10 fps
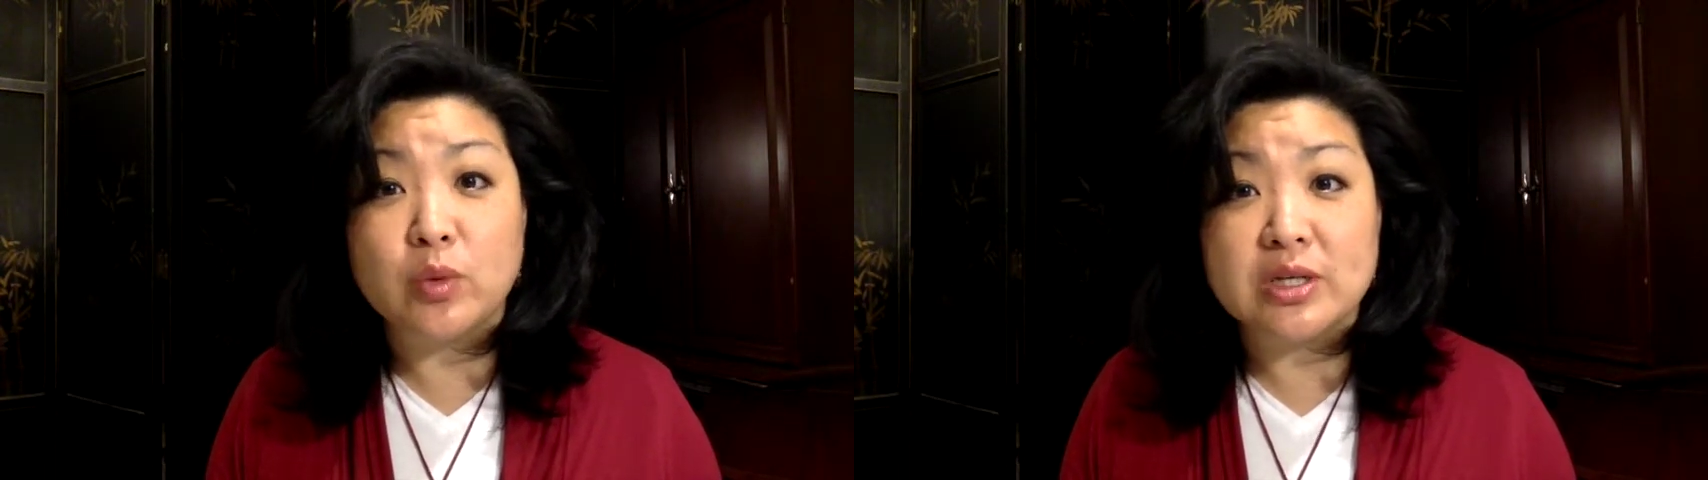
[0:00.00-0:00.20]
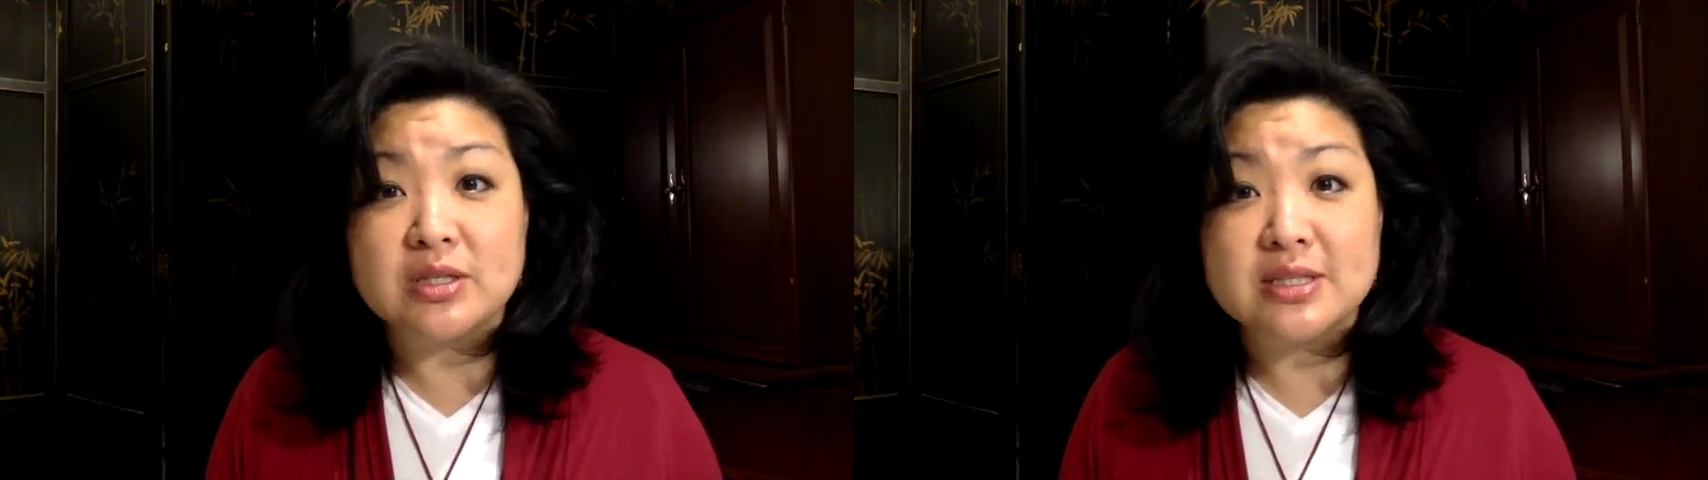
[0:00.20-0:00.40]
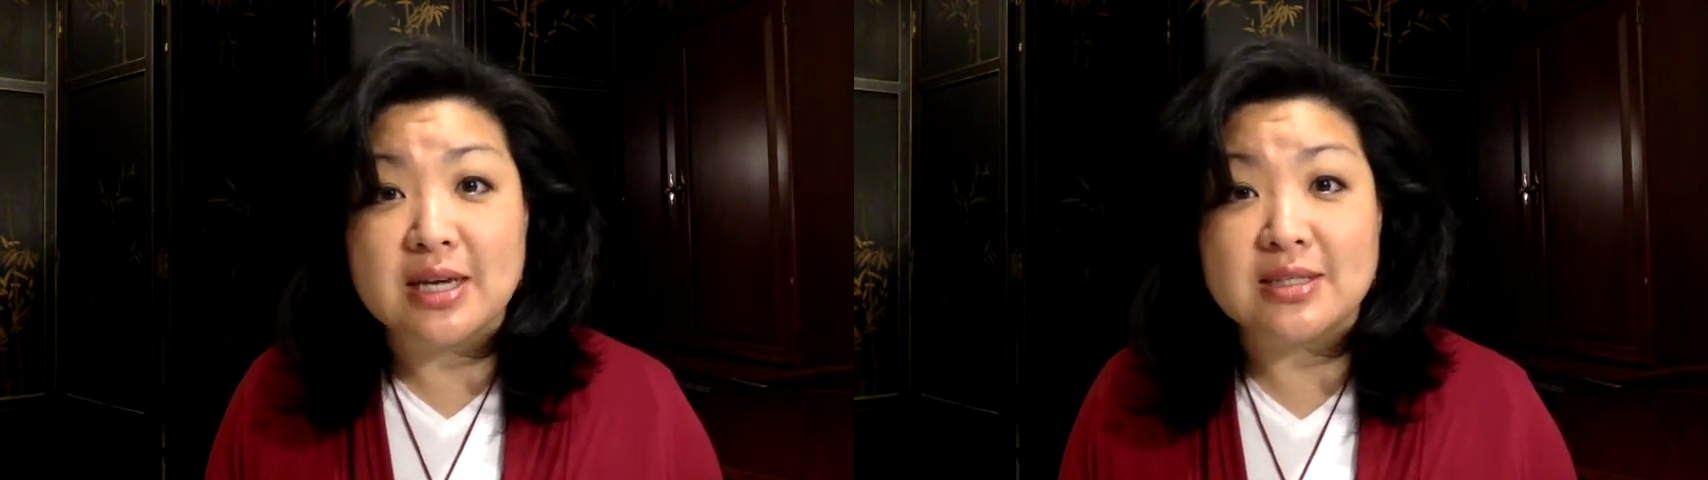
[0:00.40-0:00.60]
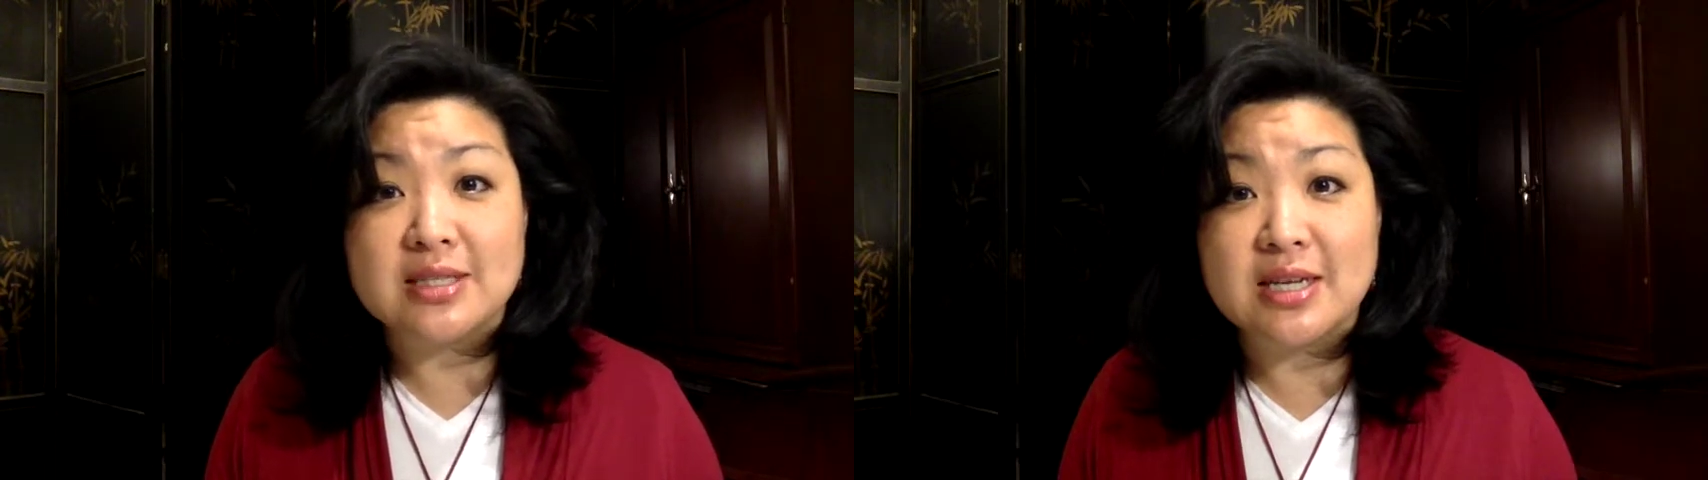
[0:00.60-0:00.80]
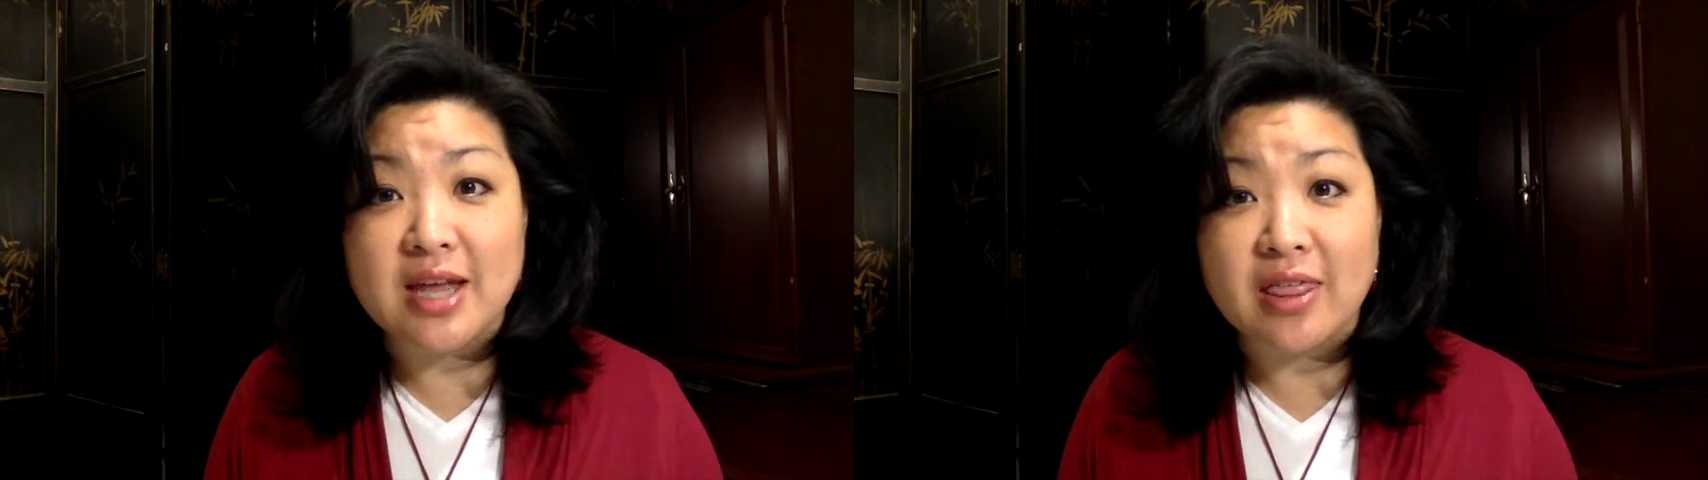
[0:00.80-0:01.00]
whittled down
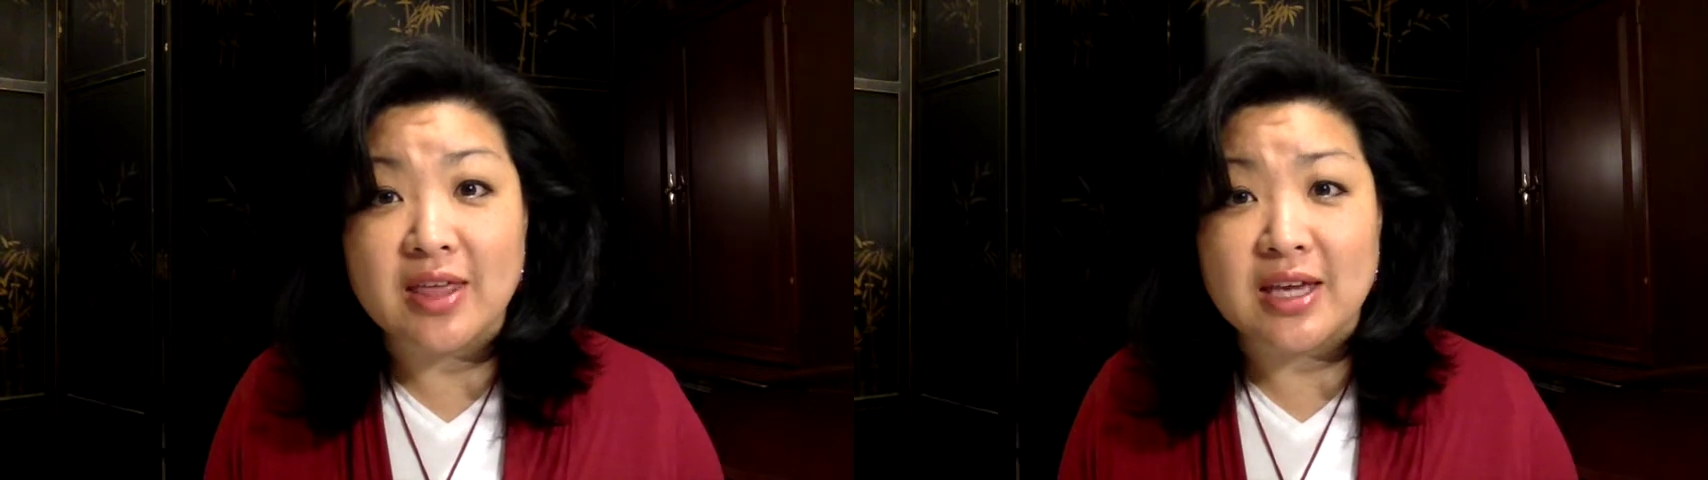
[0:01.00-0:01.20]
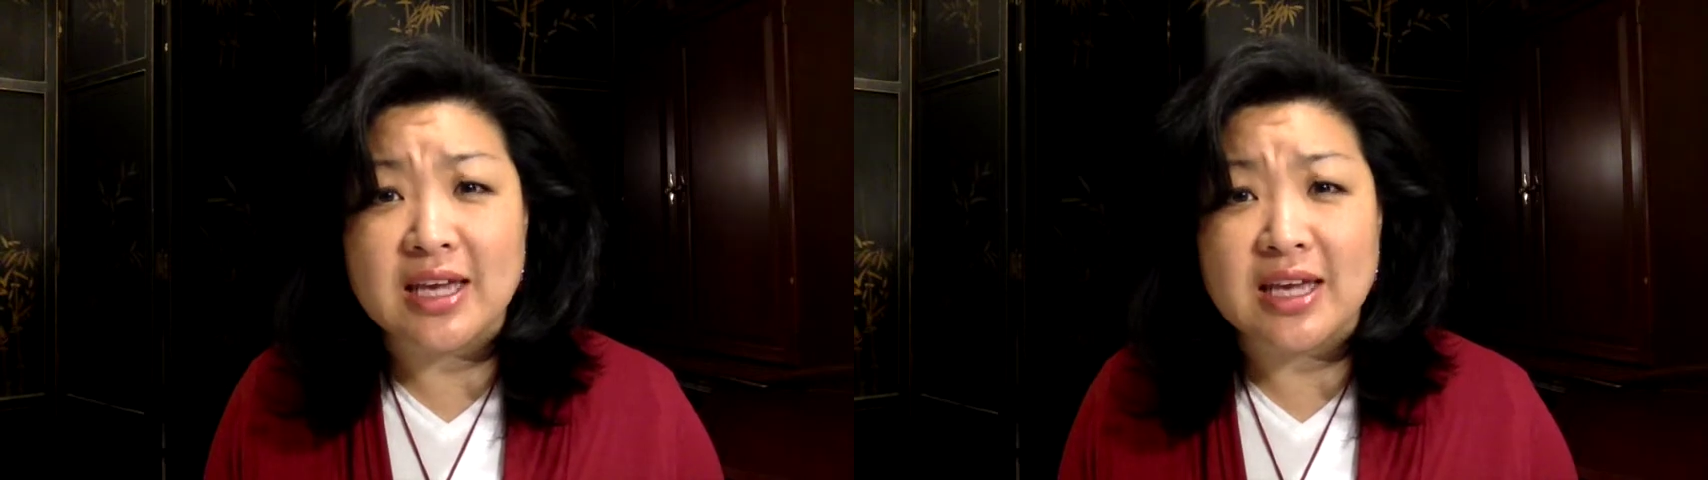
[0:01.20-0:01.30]
to nothing,